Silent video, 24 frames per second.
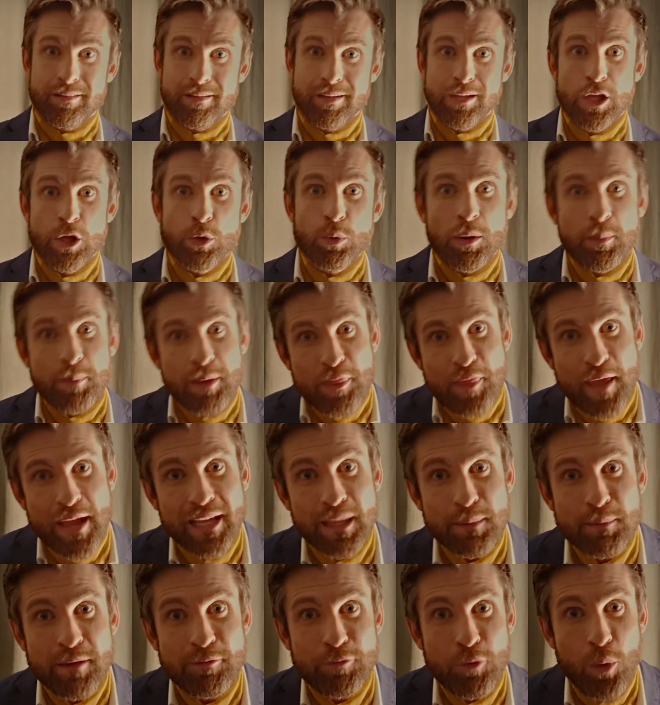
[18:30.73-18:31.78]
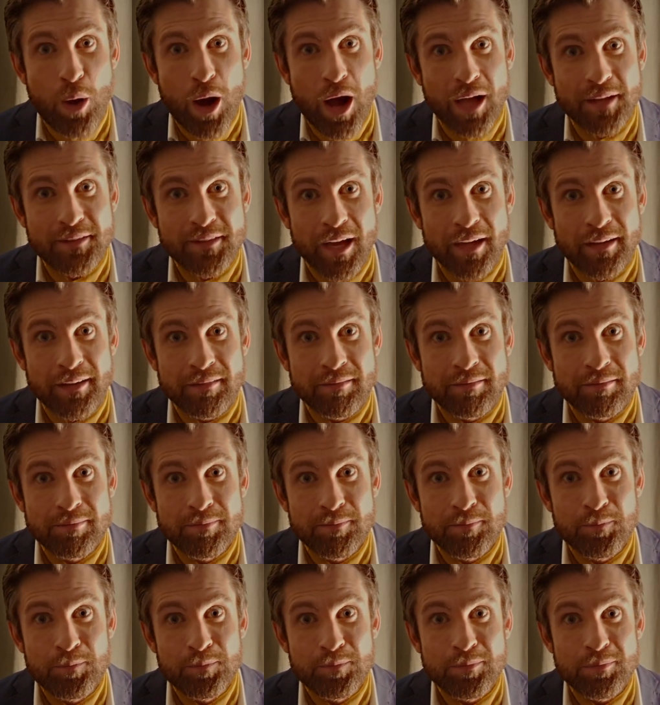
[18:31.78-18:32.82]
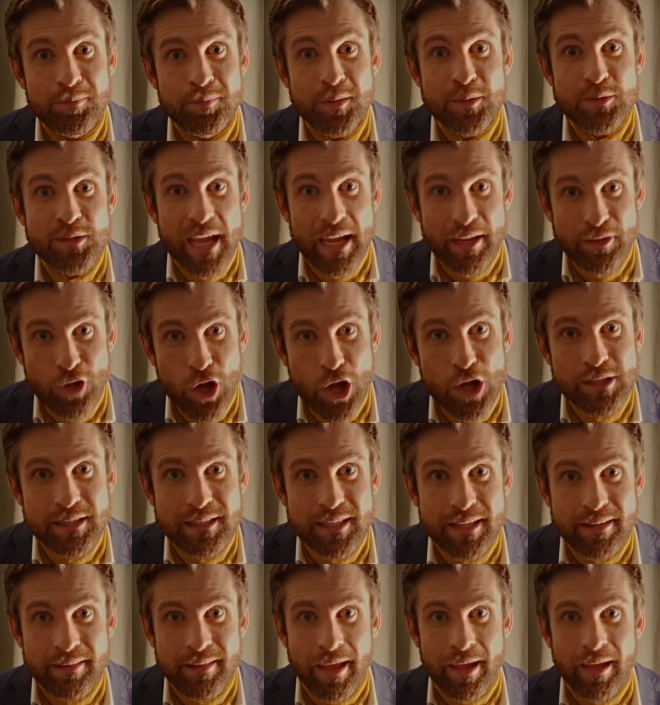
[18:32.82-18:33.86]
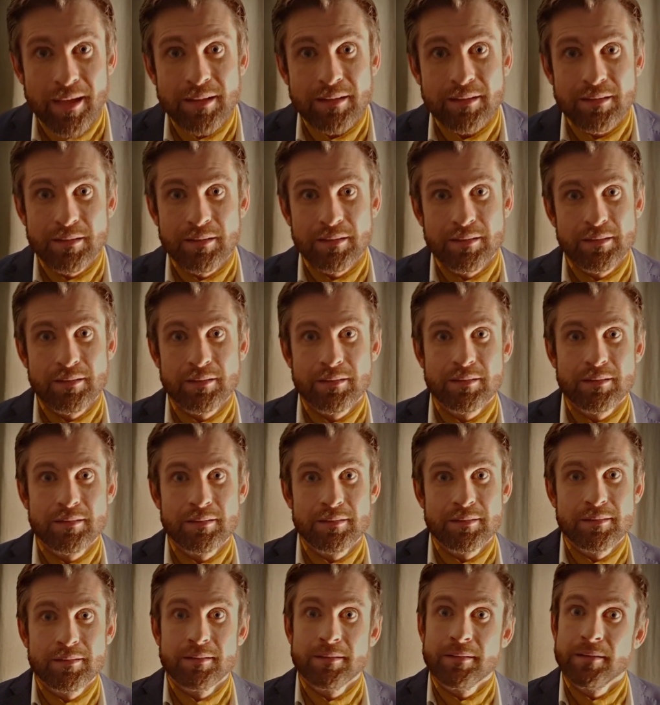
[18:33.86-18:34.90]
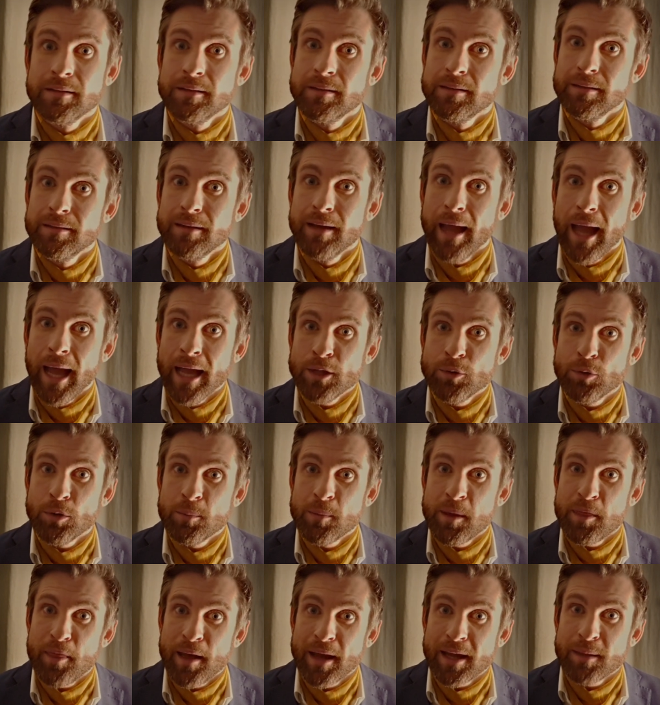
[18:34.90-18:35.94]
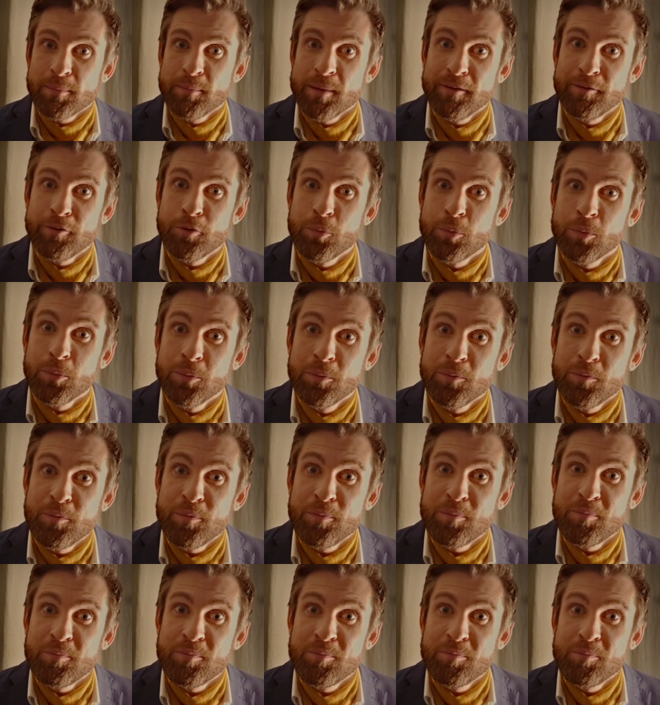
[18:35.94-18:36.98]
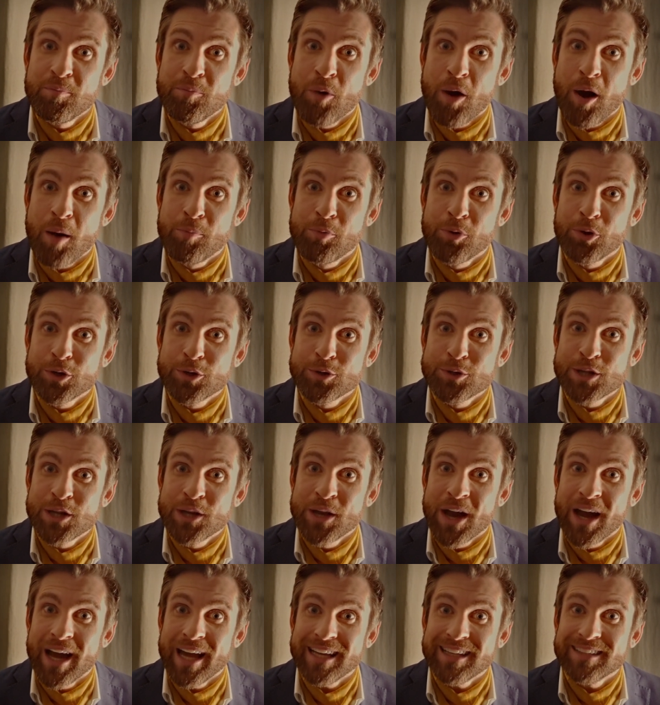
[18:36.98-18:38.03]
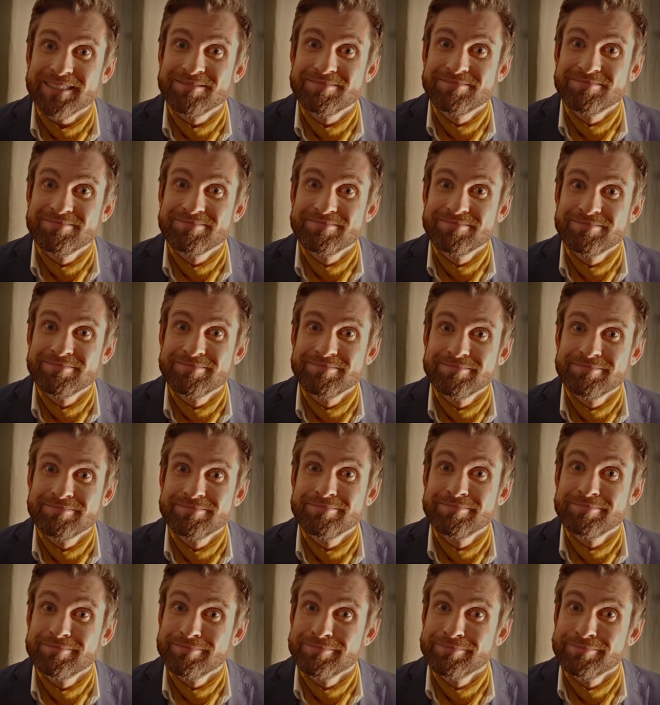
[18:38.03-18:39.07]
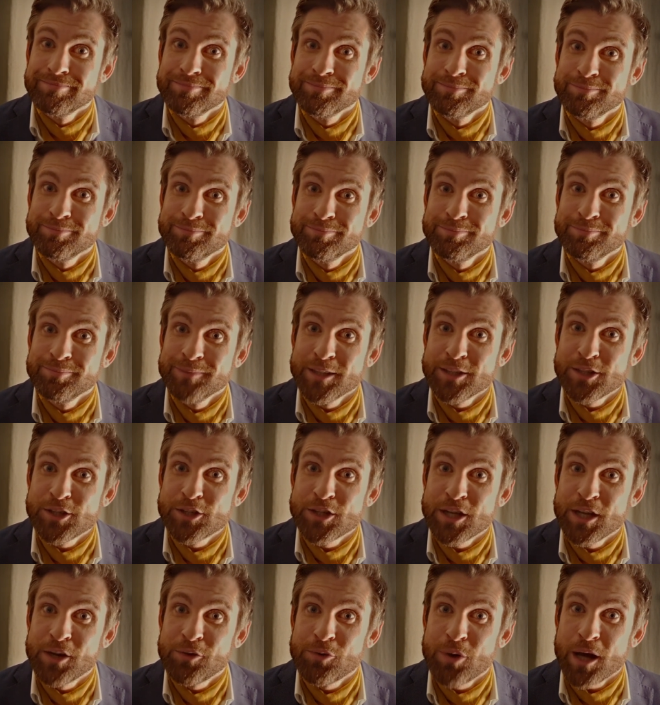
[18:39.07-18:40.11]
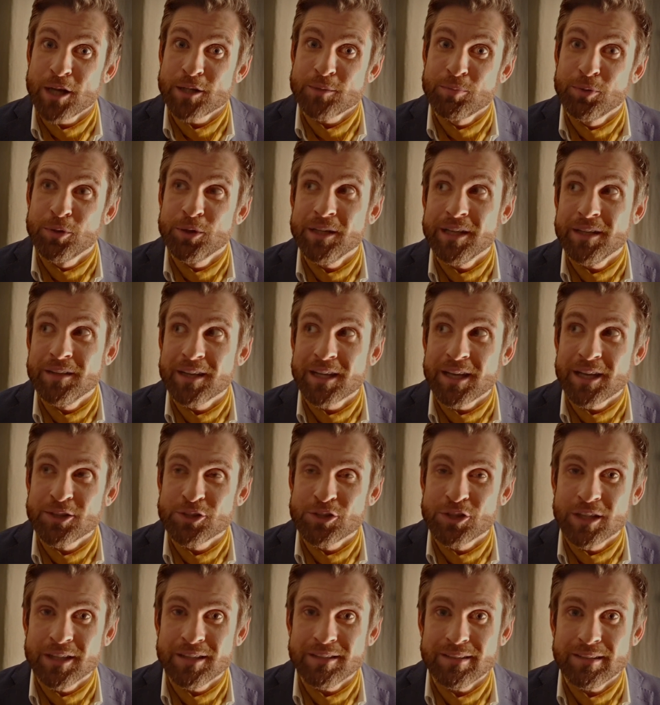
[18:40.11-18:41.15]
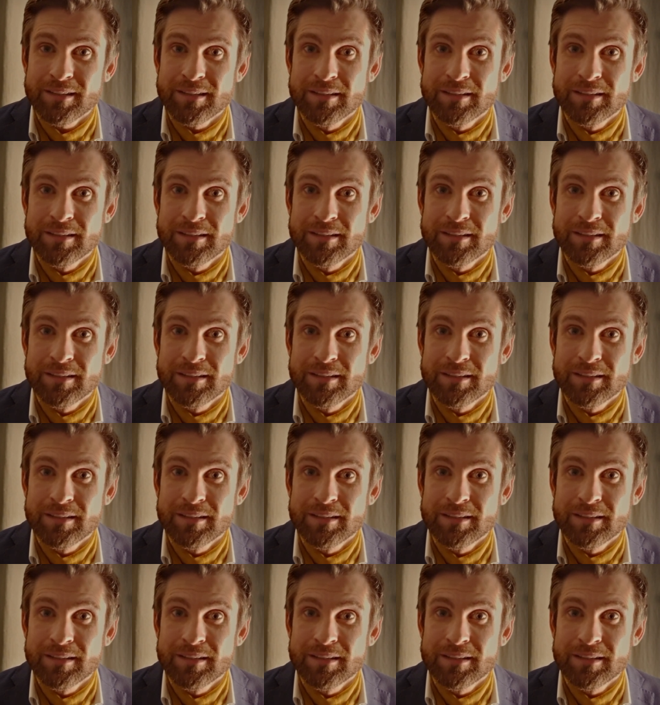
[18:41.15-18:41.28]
You want to be thanking me for what I'd done? It was getting nasty in there. And you want to be thanking me for what I brought you tonight? There's a tin of rice pudding in the kitchen.